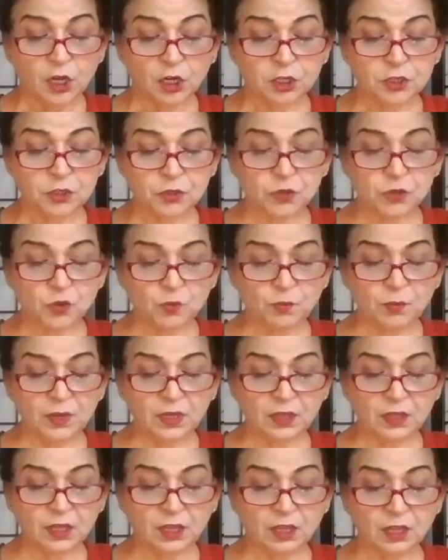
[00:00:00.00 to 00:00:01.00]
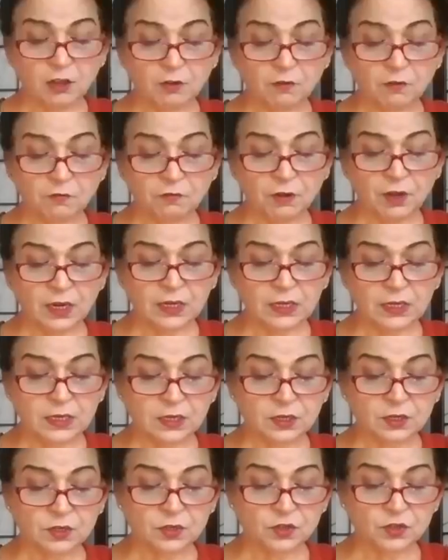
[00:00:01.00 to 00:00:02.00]
consuming the fiend
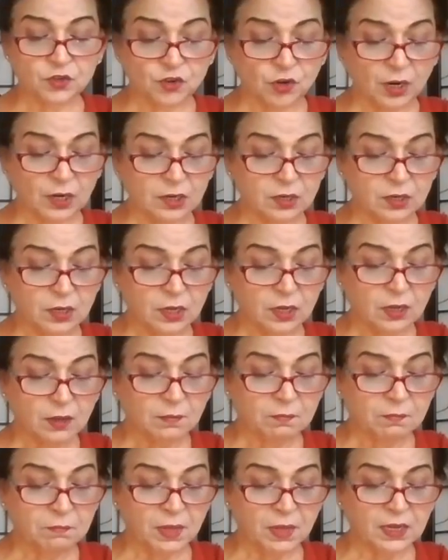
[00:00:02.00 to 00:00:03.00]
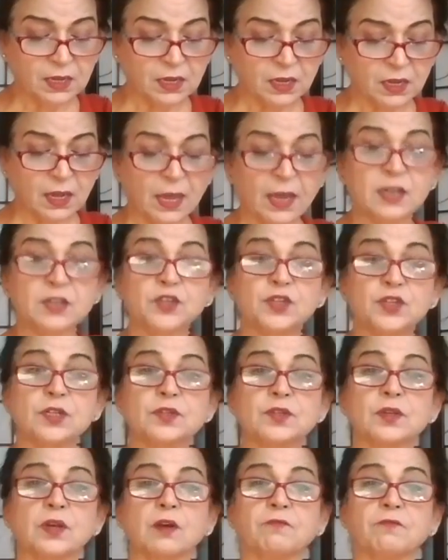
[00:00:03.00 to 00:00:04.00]
it struck, making
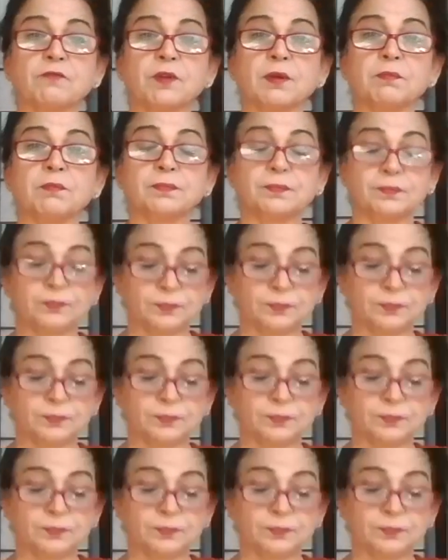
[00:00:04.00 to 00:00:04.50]
ashes of him.